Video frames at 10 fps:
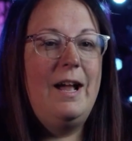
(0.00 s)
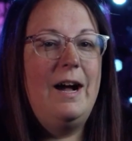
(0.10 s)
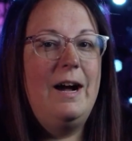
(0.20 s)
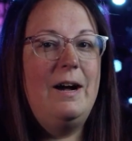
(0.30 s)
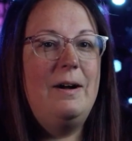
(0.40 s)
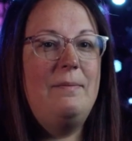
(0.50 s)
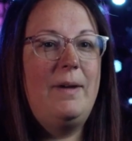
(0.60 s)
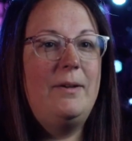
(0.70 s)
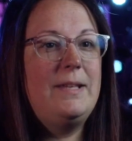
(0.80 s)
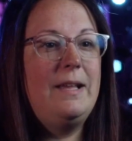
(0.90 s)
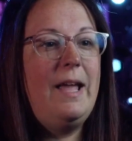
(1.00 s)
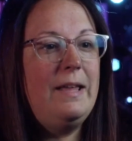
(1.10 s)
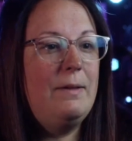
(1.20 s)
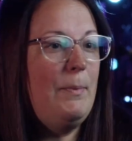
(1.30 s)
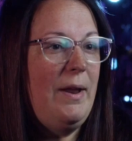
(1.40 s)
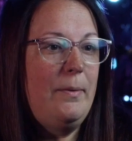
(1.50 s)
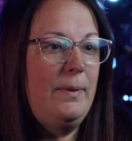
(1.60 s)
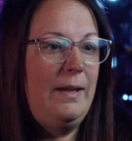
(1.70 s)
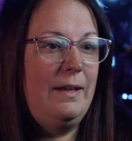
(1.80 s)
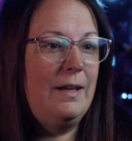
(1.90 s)
I was like, hey, why don't
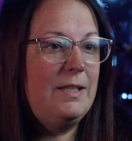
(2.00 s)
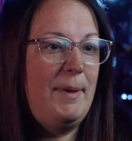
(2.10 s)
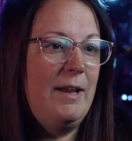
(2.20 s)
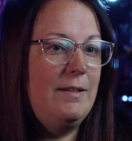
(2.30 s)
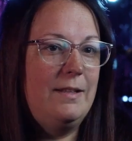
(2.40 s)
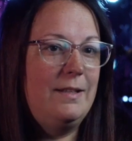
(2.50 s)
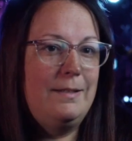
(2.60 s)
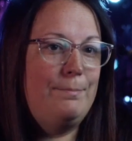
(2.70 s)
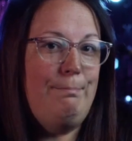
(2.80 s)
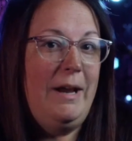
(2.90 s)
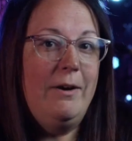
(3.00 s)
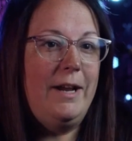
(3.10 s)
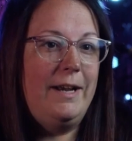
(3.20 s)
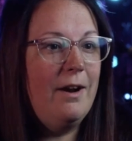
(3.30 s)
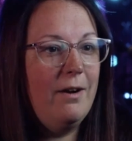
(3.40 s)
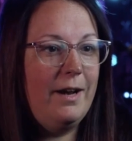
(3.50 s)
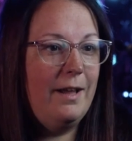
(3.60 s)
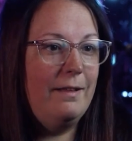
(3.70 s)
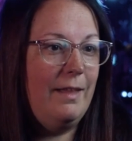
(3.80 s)
we expand to this Marion area?